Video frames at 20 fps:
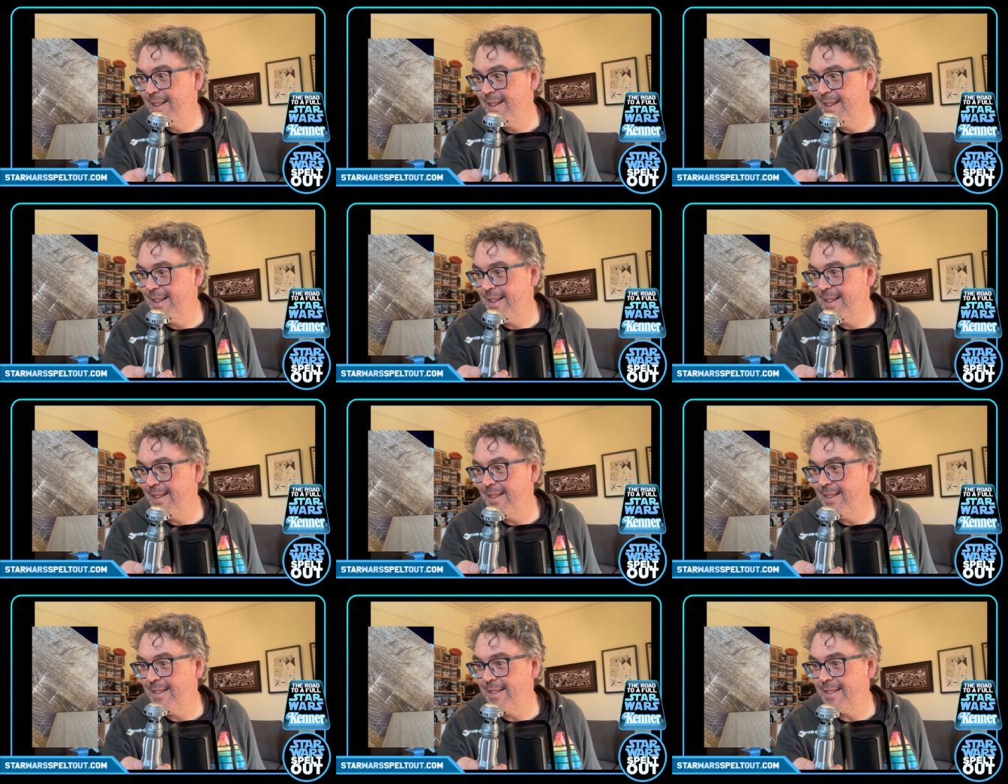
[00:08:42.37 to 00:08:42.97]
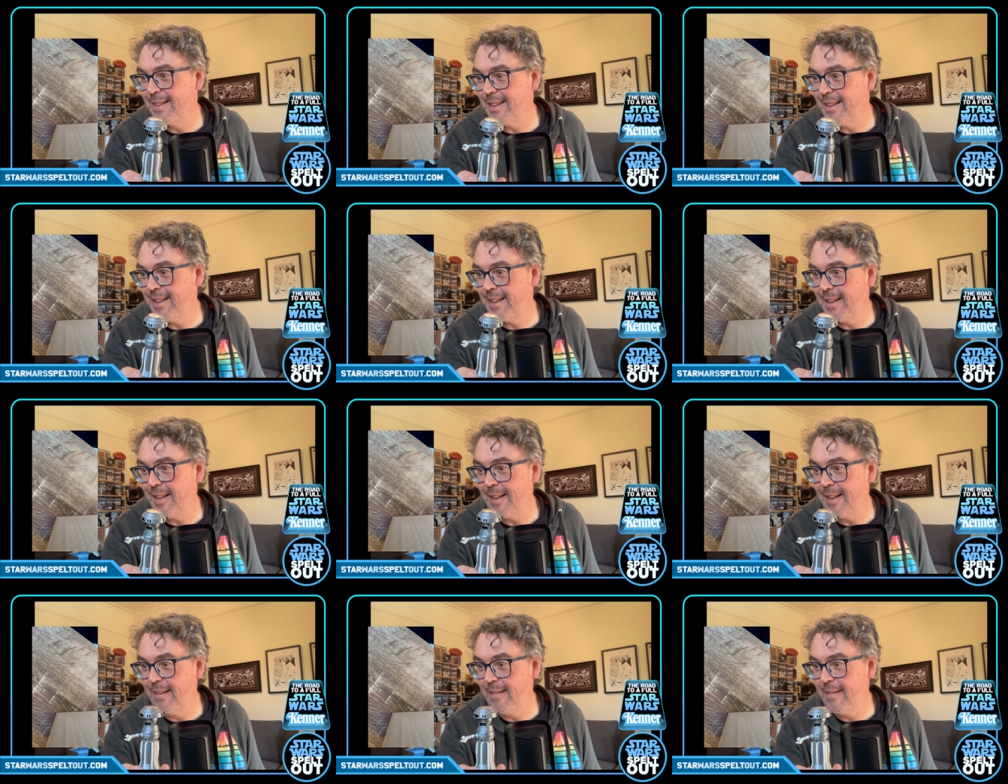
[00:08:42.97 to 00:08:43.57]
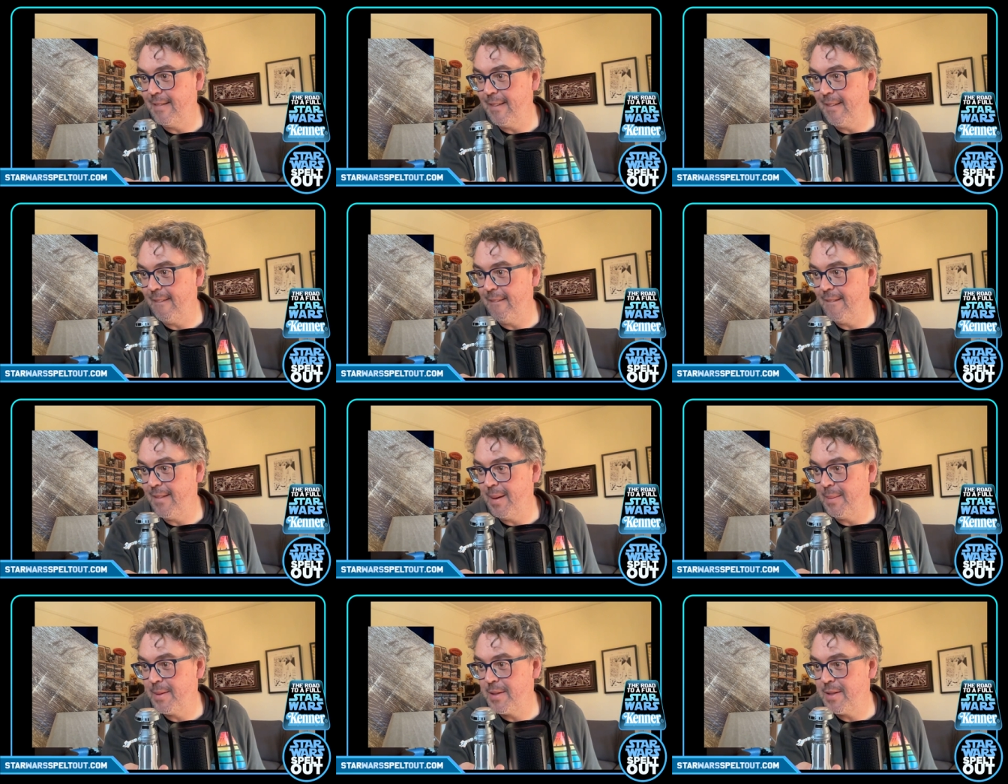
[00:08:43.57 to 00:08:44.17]
Oh god,
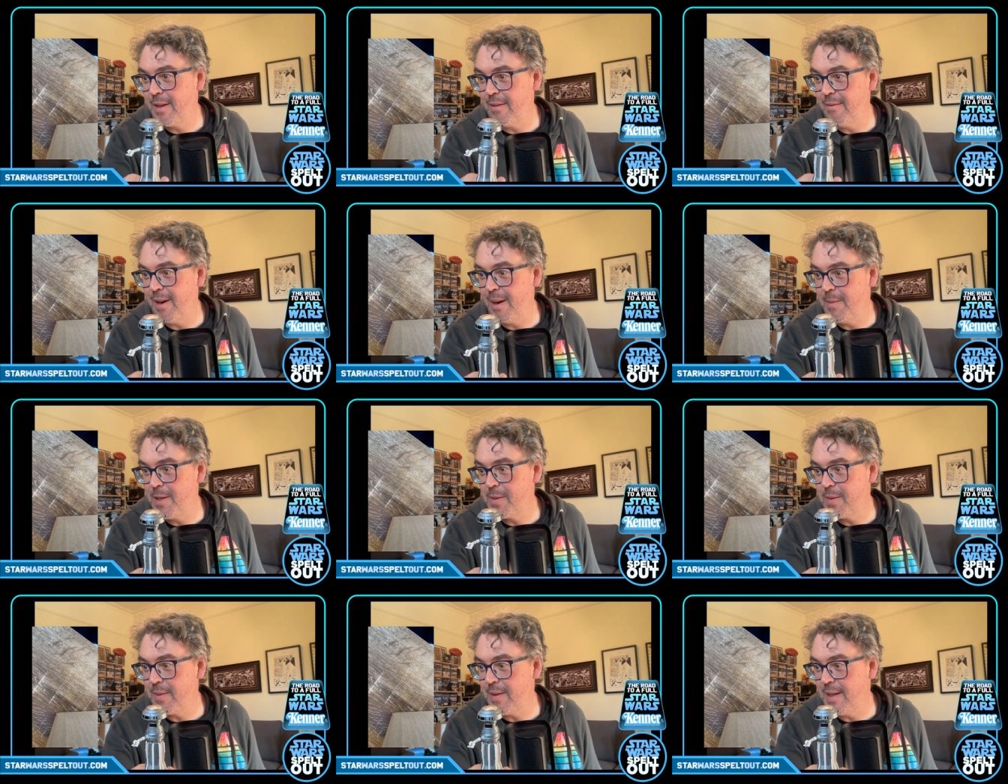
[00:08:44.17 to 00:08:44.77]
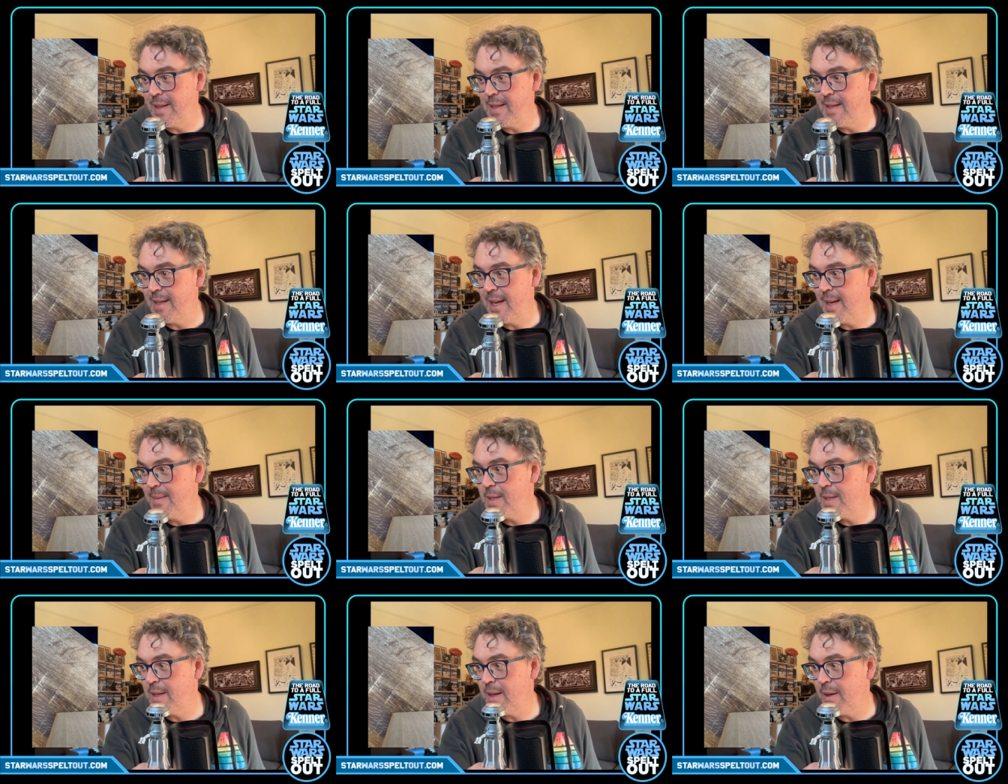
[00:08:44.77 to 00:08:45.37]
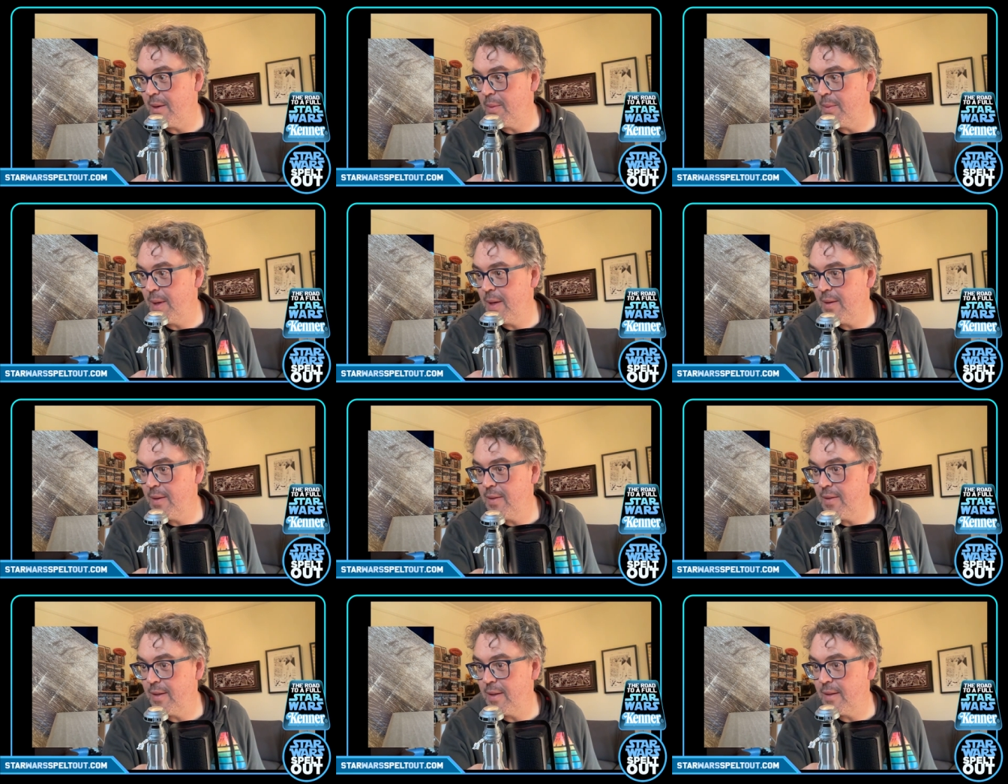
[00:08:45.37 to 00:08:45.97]
I'm so rubbish with these names now. Where
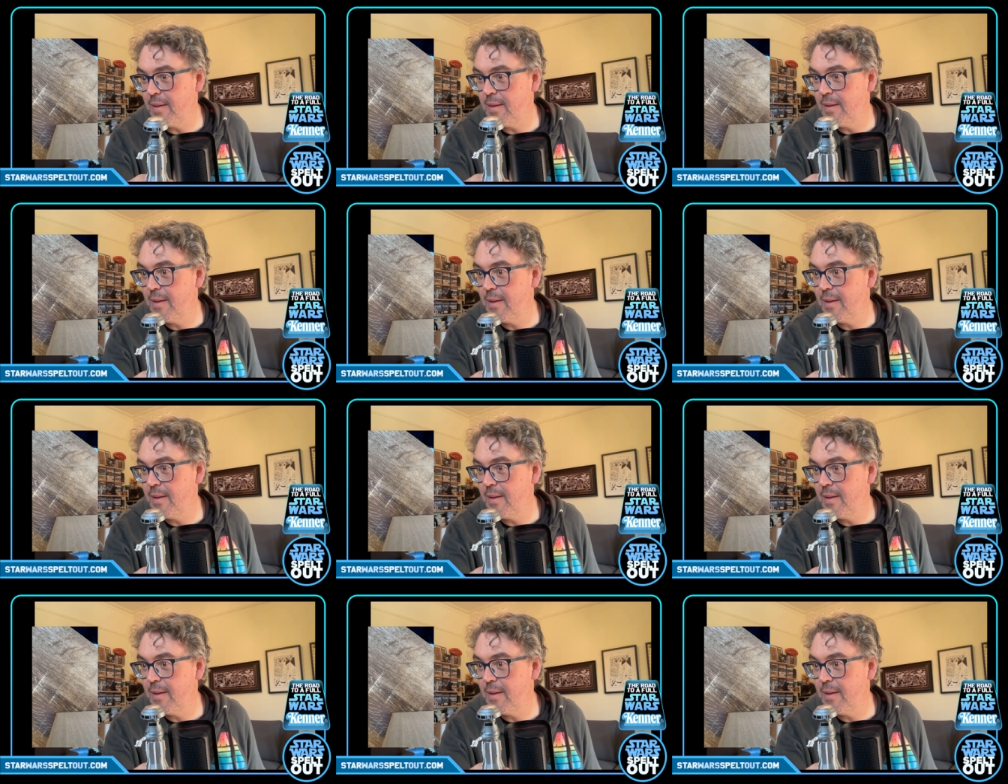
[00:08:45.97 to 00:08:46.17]
is it?